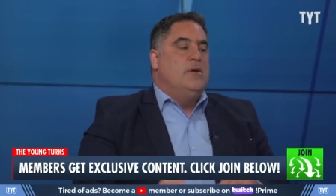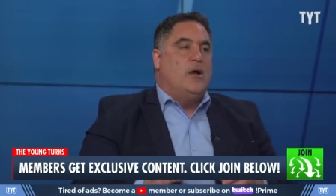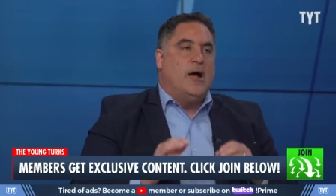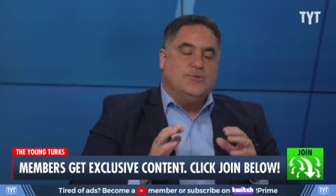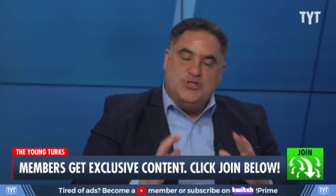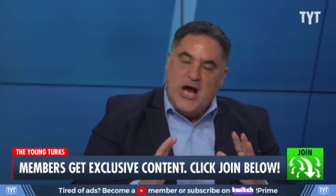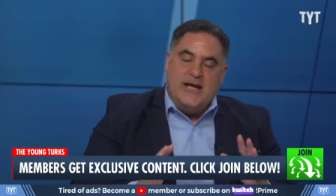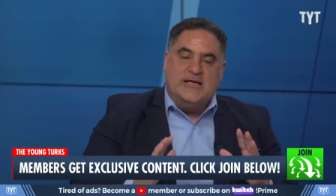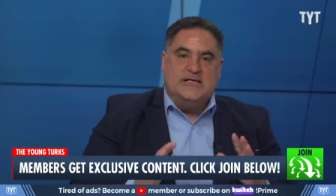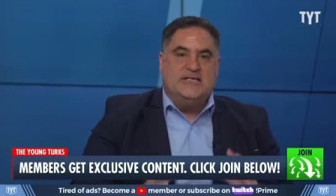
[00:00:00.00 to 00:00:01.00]
I'm trying
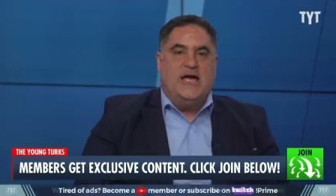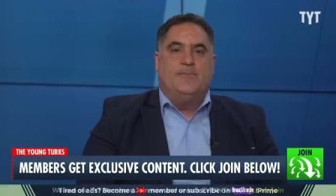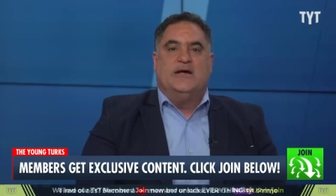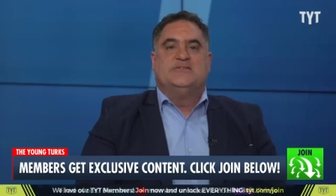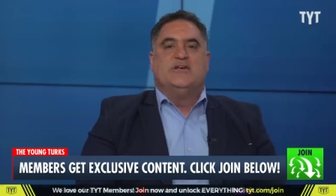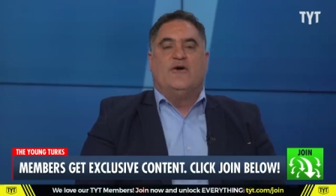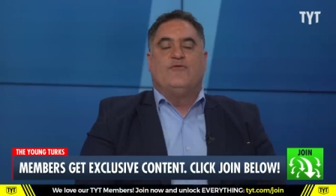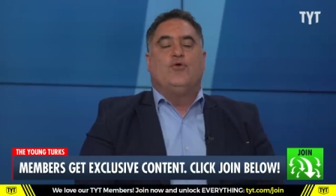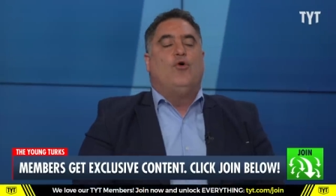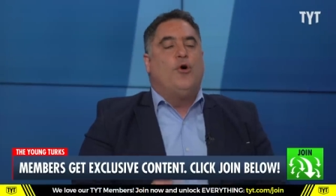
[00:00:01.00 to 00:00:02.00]
to contain
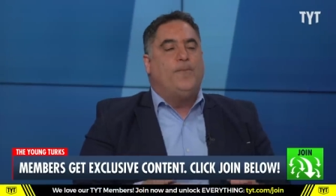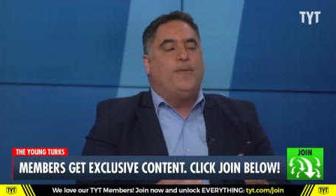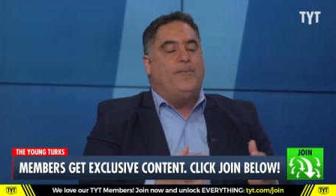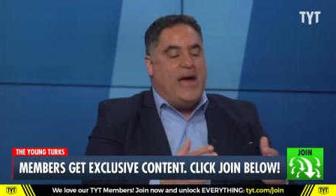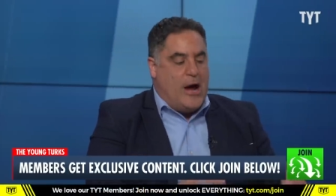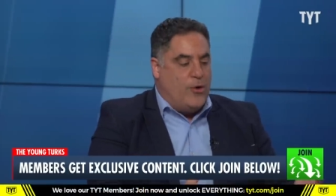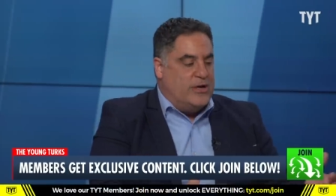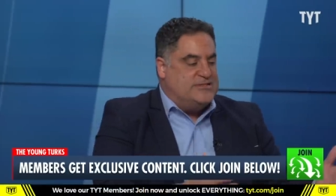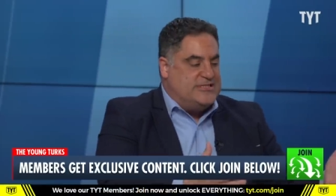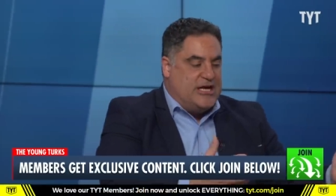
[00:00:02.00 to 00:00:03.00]
myself. Corporate power
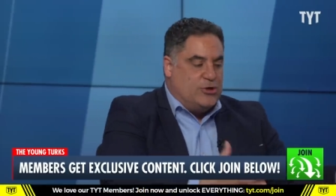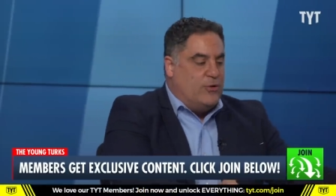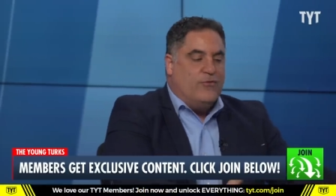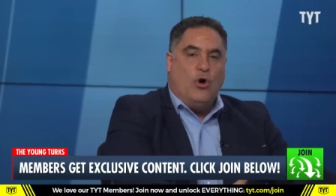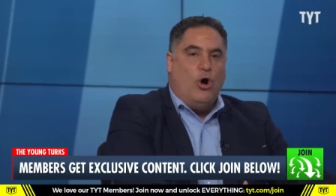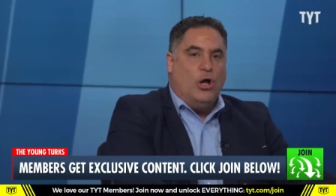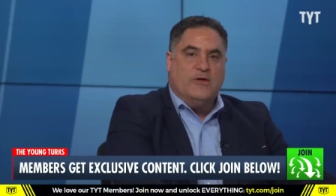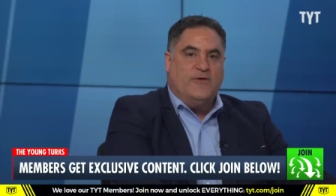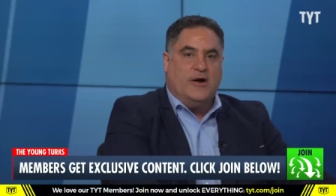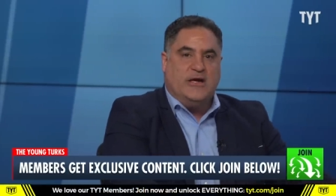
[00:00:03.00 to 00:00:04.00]
has taken over all
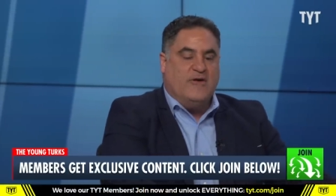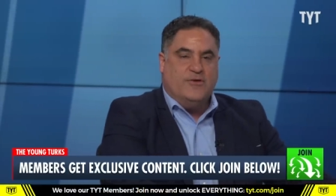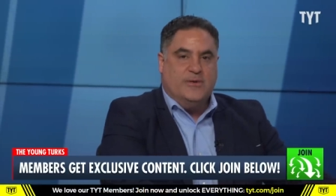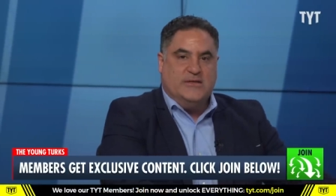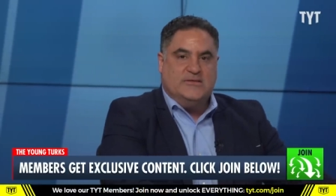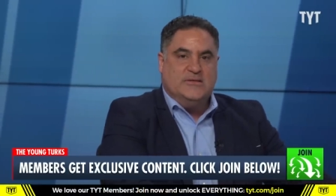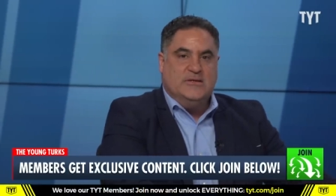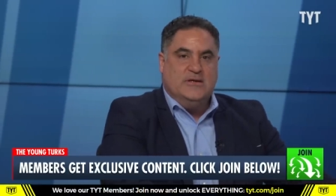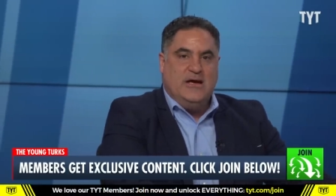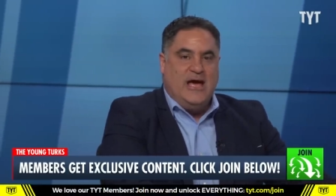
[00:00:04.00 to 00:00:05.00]
of our government
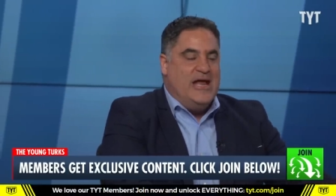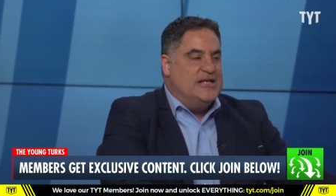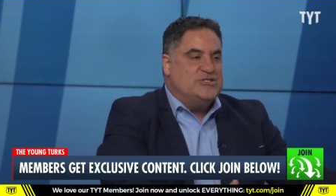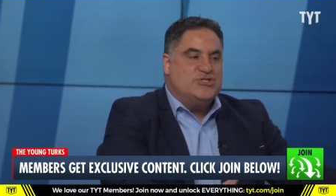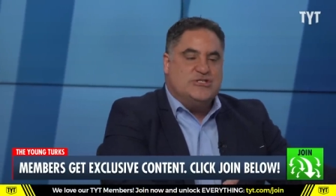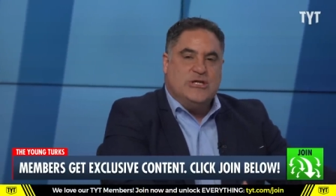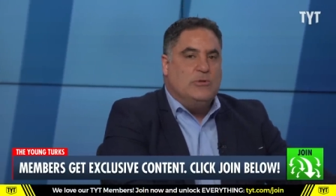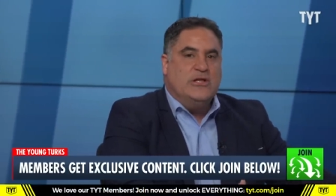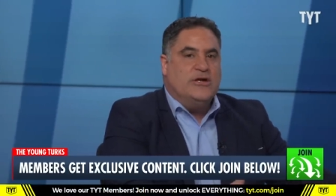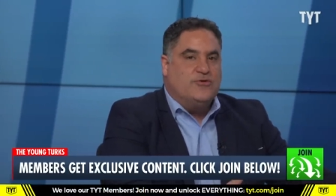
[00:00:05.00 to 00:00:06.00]
and it's
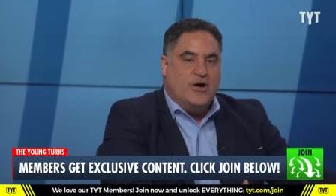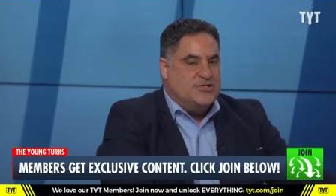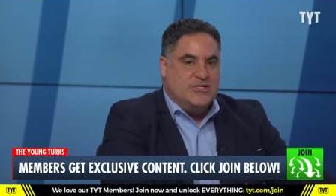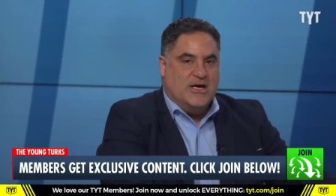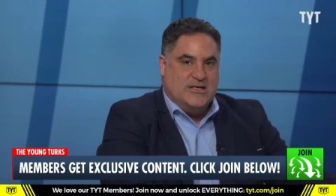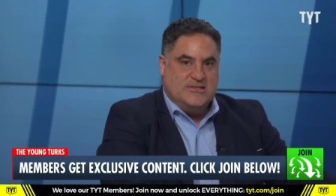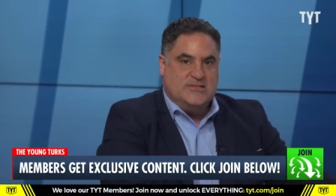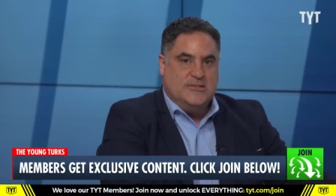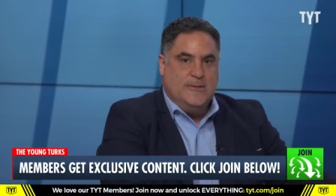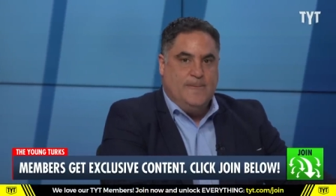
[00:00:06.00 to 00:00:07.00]
slowly crushing
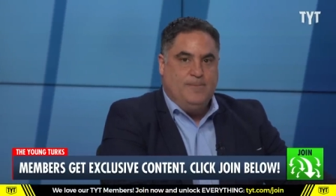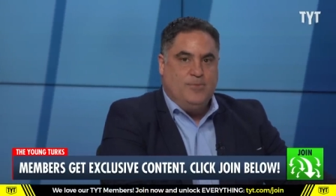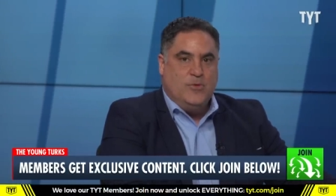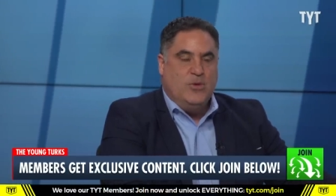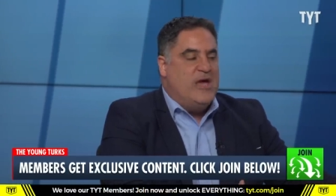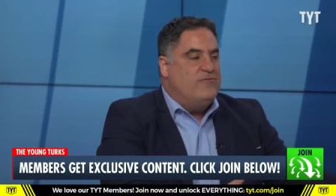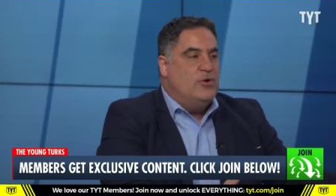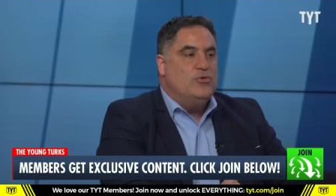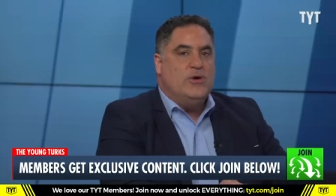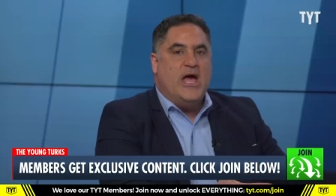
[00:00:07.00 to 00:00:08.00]
us. We have
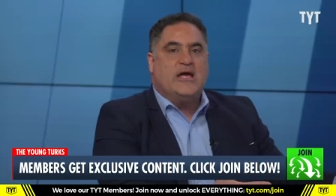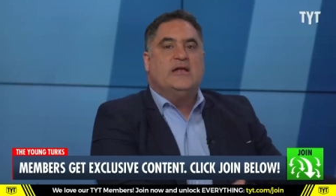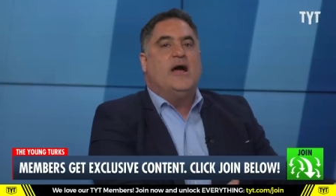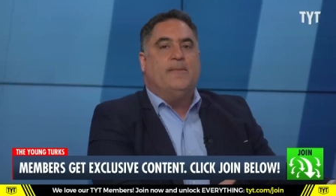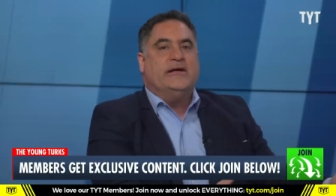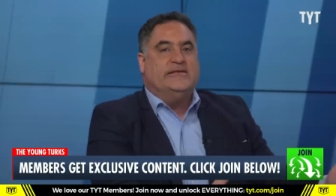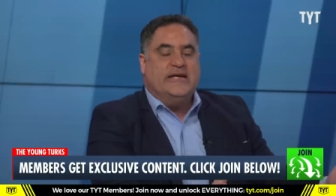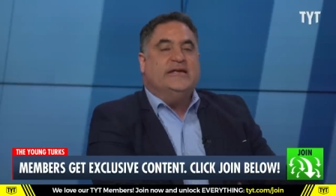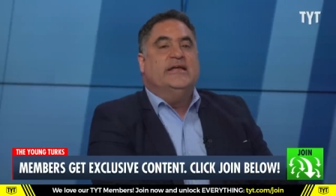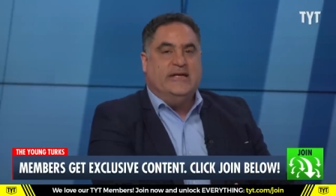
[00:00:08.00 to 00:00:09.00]
no economic
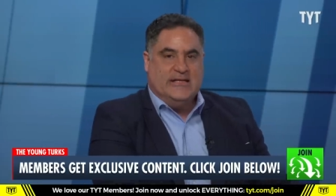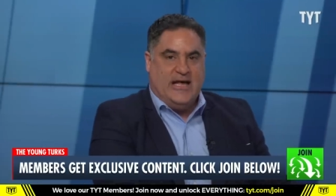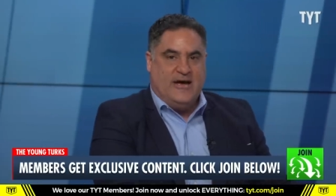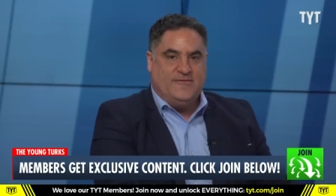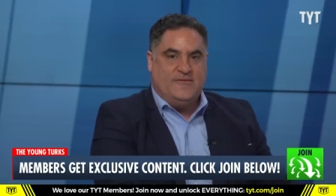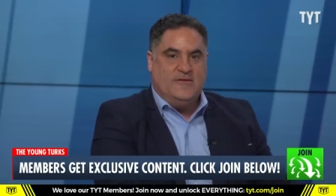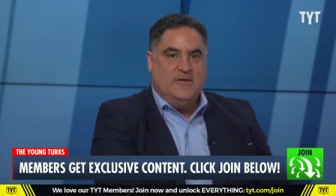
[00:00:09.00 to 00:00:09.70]
dignity left.